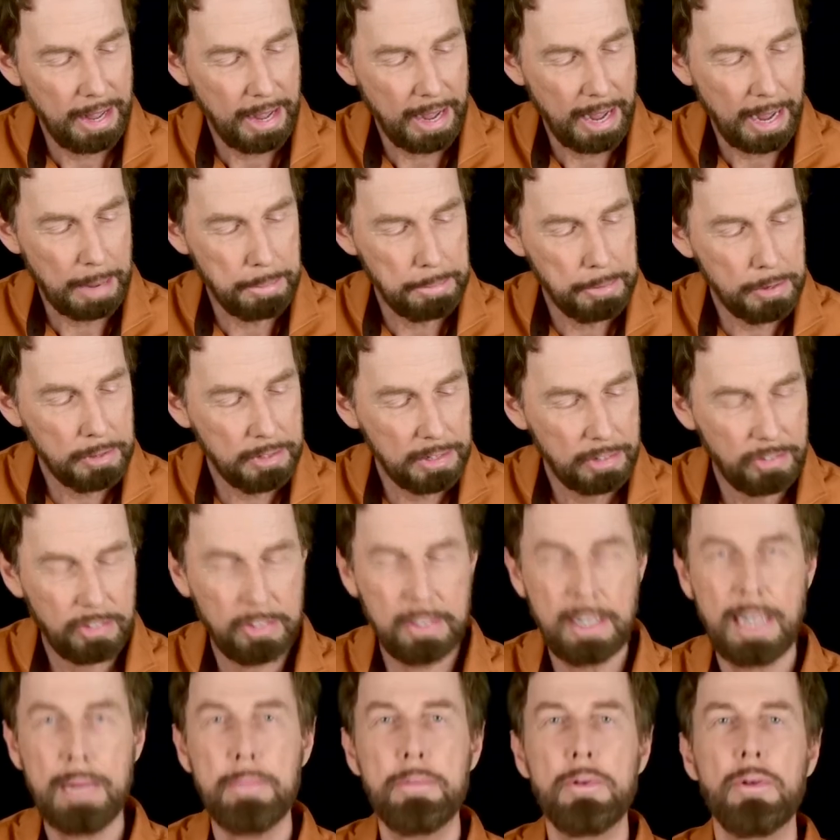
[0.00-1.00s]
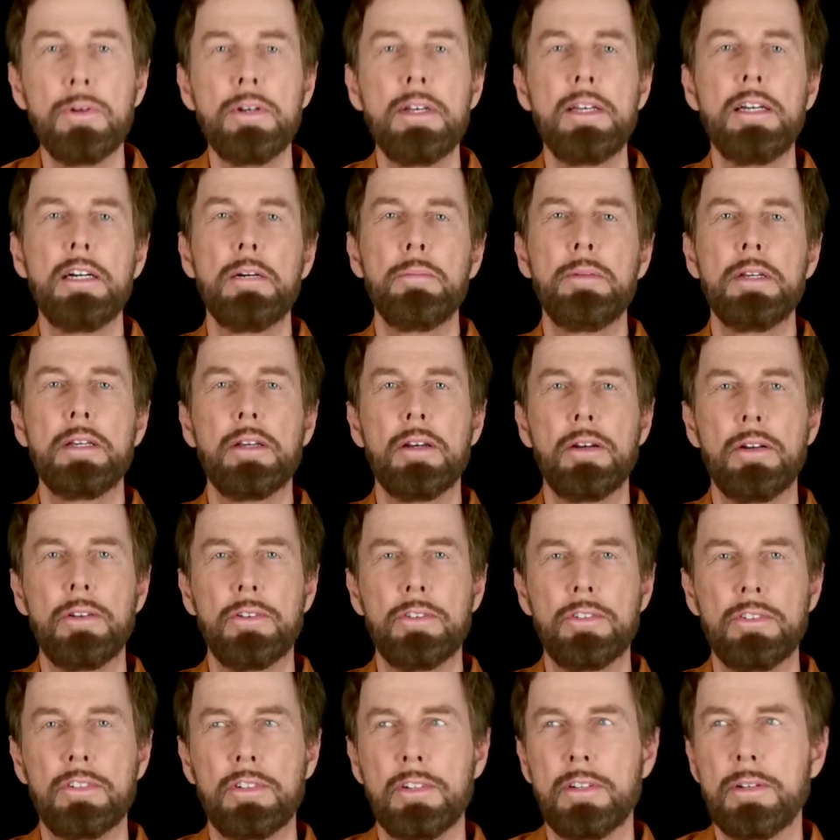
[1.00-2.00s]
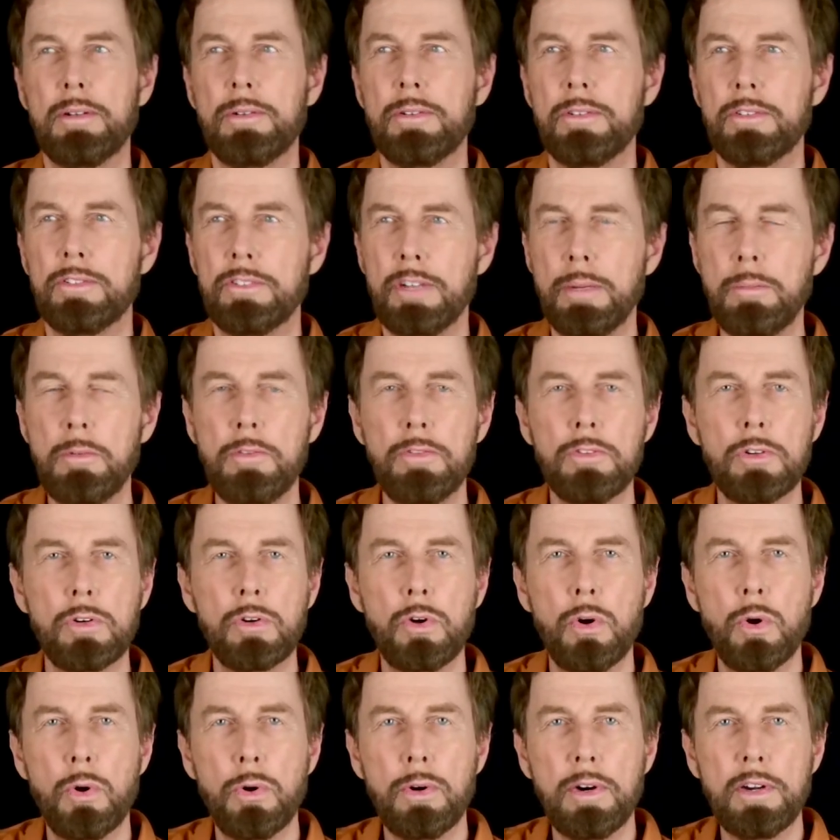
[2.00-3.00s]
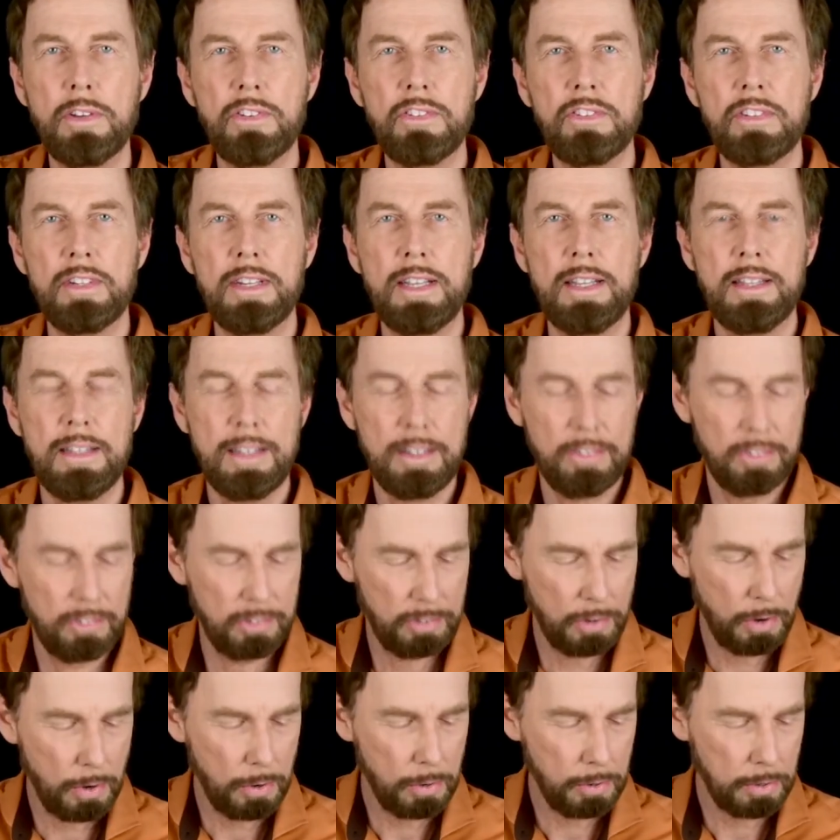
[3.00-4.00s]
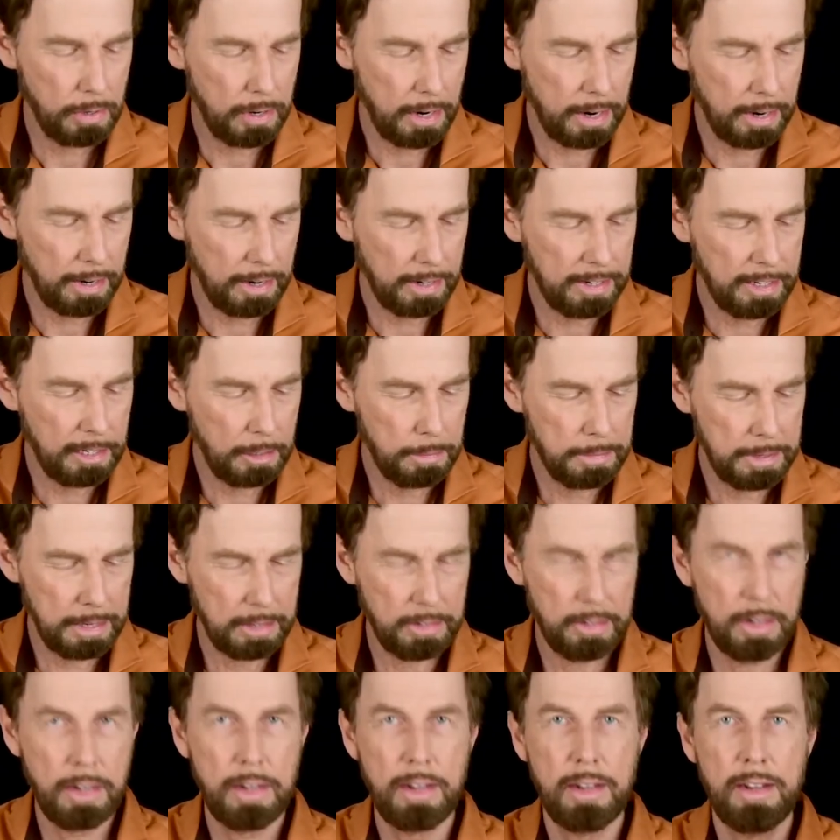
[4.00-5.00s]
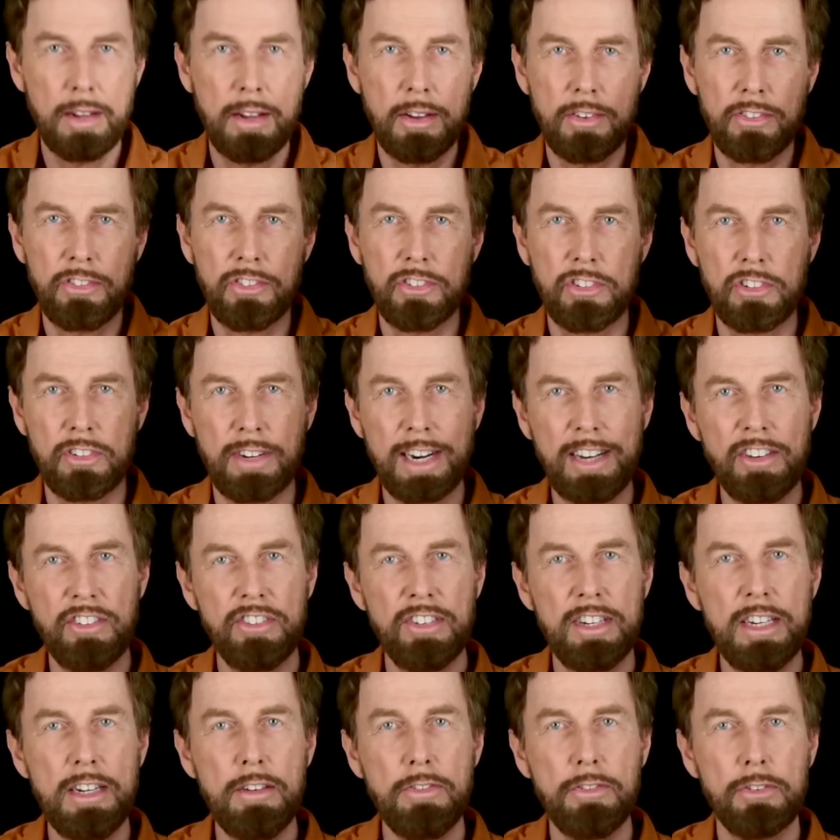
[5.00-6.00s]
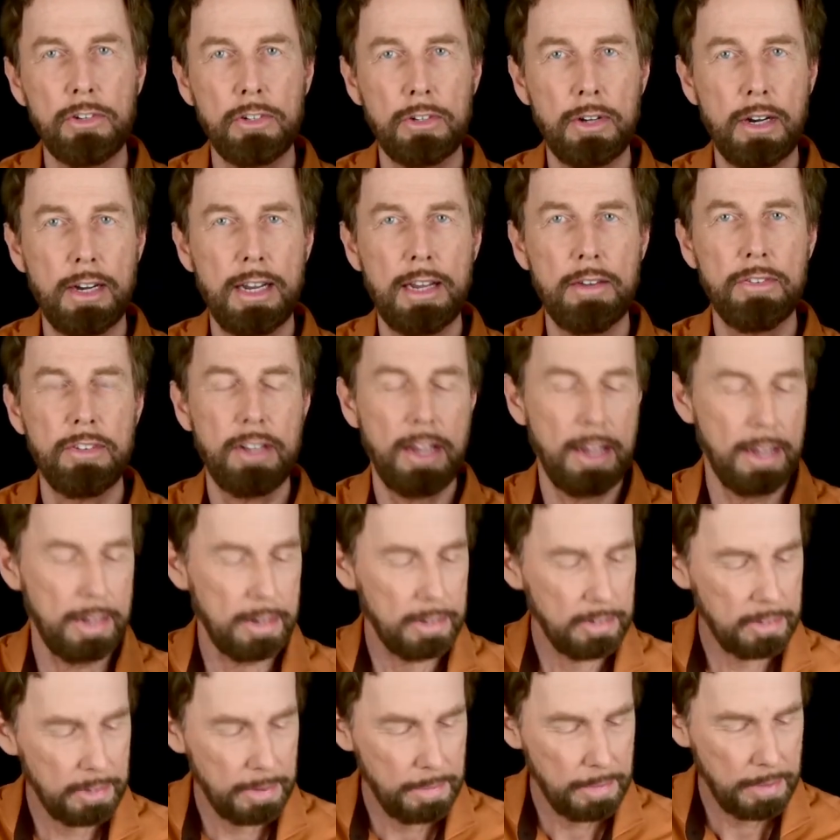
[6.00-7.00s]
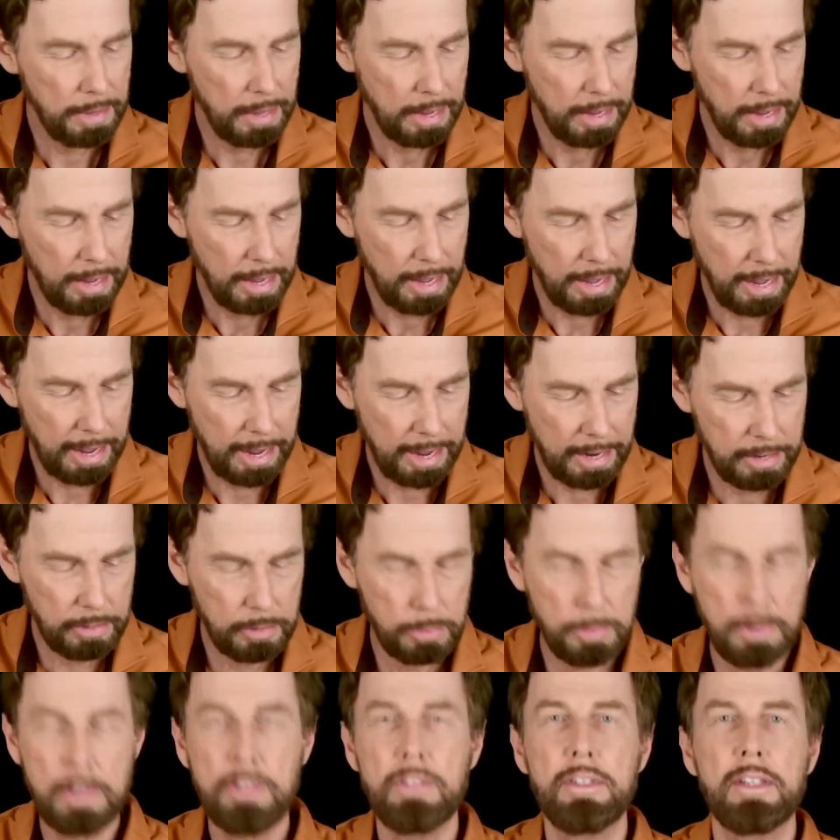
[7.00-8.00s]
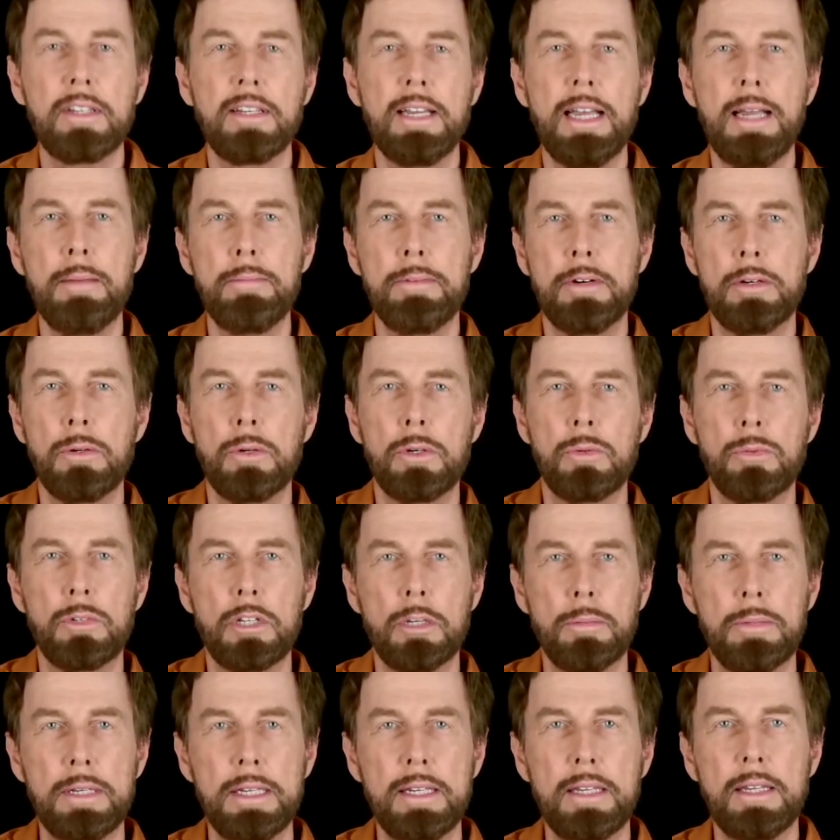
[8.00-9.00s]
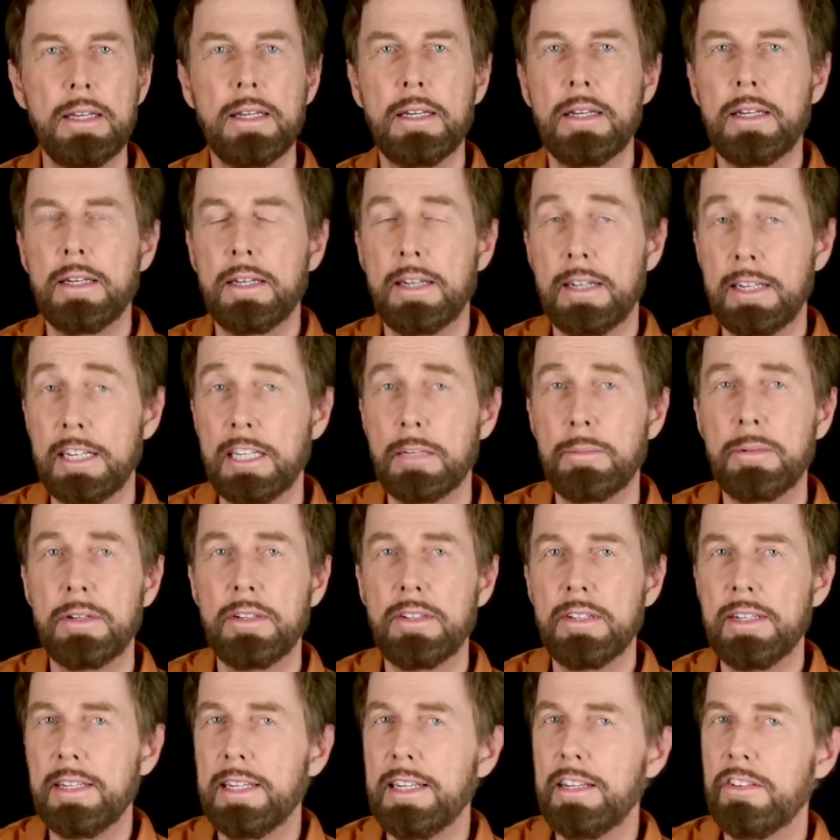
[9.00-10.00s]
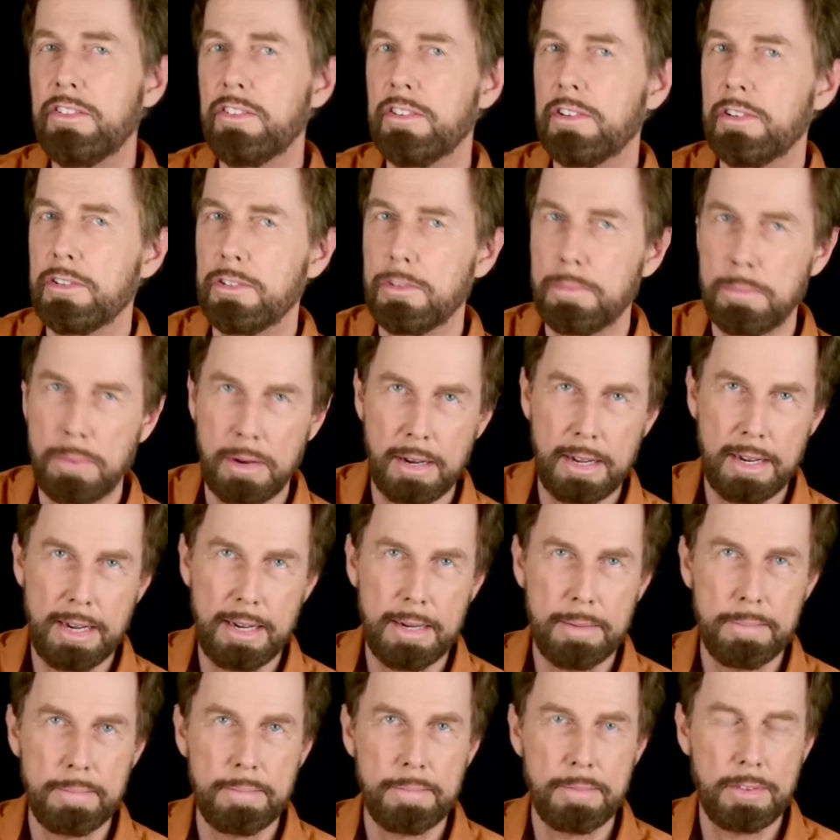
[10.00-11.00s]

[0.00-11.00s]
I put this capo here because some of the chords in this song are a little bit stretchy for your left hand, and with the capo it will be a little bit easier to play.